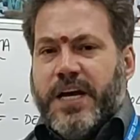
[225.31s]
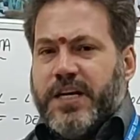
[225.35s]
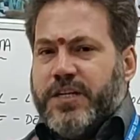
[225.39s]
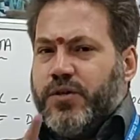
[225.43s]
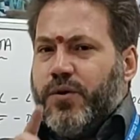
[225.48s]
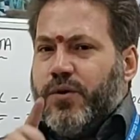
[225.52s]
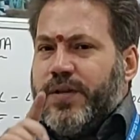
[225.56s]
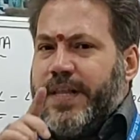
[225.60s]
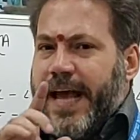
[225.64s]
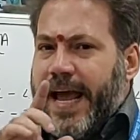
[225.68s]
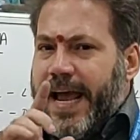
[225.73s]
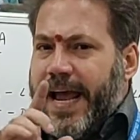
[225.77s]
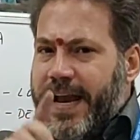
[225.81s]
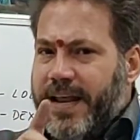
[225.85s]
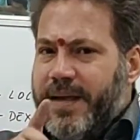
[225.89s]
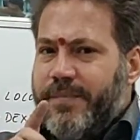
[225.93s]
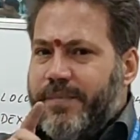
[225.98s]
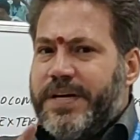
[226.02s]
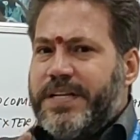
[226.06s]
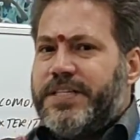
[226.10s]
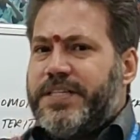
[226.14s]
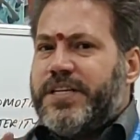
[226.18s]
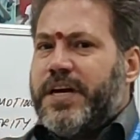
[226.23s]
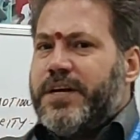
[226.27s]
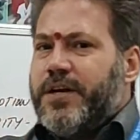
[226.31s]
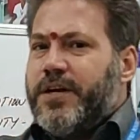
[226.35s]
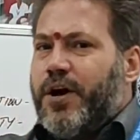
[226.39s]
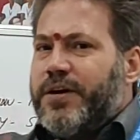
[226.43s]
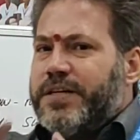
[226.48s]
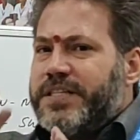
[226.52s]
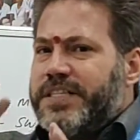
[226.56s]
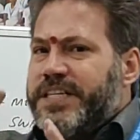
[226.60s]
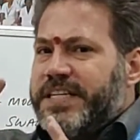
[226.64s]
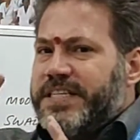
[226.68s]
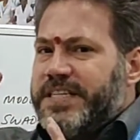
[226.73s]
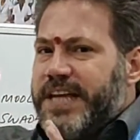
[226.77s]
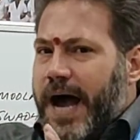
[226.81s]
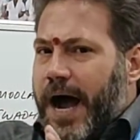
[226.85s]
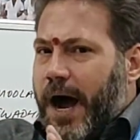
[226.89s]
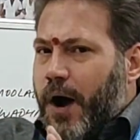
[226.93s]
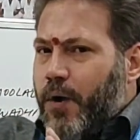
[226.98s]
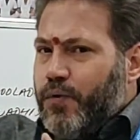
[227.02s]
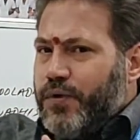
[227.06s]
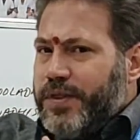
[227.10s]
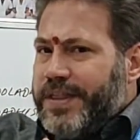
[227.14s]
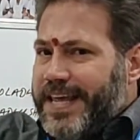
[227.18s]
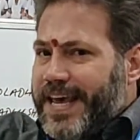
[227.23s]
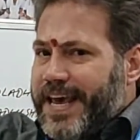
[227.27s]
So the elements are not just
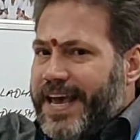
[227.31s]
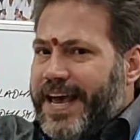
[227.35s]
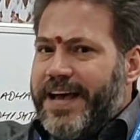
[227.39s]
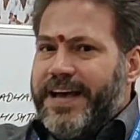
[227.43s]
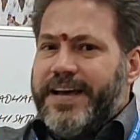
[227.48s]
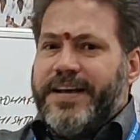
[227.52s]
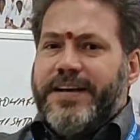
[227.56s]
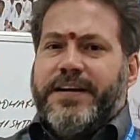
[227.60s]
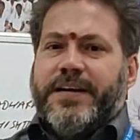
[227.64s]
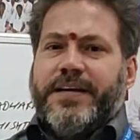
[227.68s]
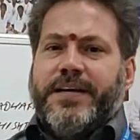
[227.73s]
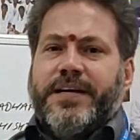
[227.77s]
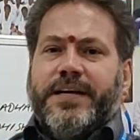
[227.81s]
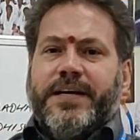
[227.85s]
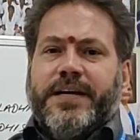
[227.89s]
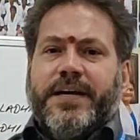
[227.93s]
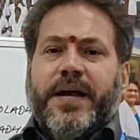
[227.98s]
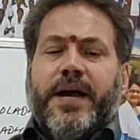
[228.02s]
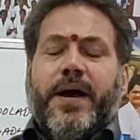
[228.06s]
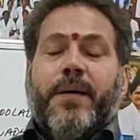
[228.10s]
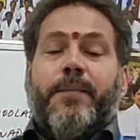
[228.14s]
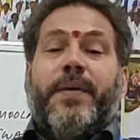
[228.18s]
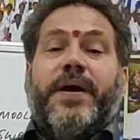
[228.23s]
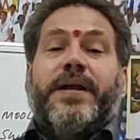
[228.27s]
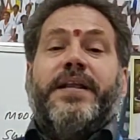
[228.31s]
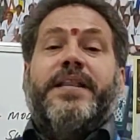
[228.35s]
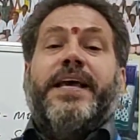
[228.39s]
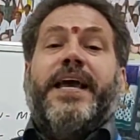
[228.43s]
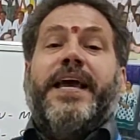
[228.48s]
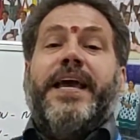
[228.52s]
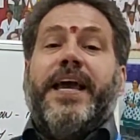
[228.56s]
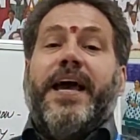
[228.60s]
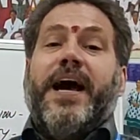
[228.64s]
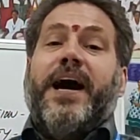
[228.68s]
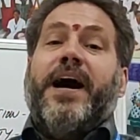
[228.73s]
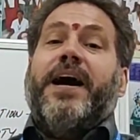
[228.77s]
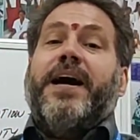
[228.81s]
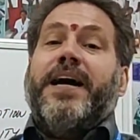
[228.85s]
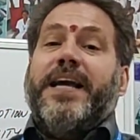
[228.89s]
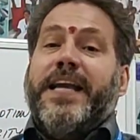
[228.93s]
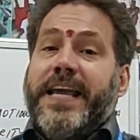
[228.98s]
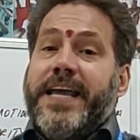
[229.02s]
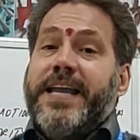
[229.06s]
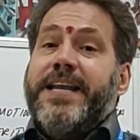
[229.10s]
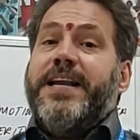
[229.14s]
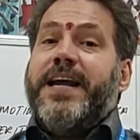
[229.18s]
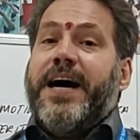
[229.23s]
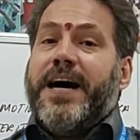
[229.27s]
out there, but they
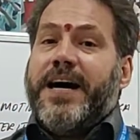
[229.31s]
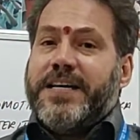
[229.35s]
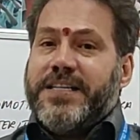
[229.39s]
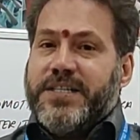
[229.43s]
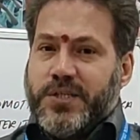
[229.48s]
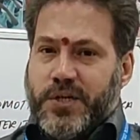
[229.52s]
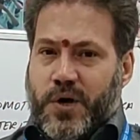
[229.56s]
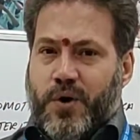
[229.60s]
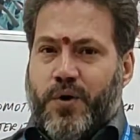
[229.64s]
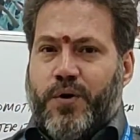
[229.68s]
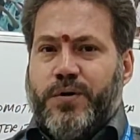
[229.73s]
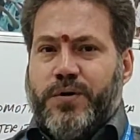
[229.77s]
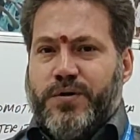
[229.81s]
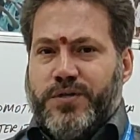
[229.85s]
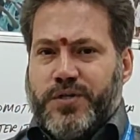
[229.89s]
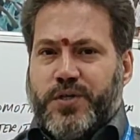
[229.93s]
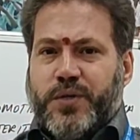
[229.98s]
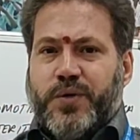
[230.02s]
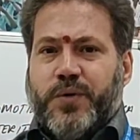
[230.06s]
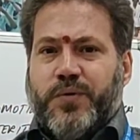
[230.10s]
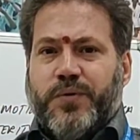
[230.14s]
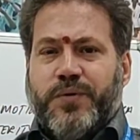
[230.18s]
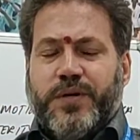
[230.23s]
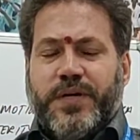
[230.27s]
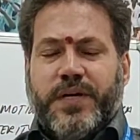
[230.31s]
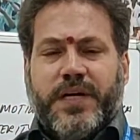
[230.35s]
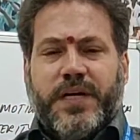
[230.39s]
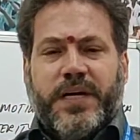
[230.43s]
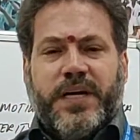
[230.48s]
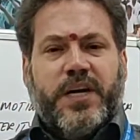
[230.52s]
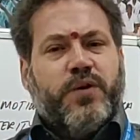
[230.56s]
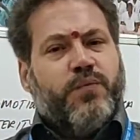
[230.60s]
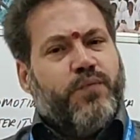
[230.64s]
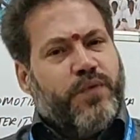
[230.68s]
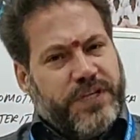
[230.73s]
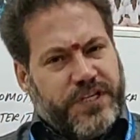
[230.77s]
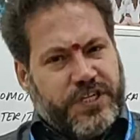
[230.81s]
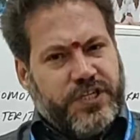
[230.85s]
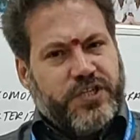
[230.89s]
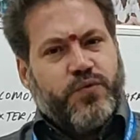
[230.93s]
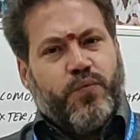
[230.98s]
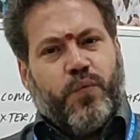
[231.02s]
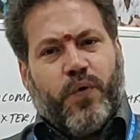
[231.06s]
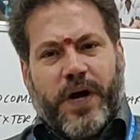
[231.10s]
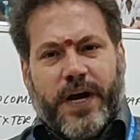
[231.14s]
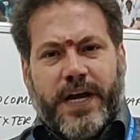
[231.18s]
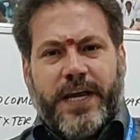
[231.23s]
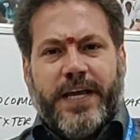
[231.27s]
are in us also, which is
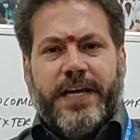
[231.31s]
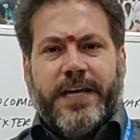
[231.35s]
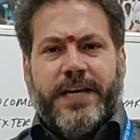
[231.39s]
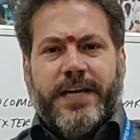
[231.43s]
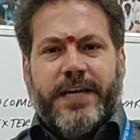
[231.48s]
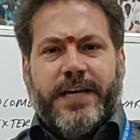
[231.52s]
why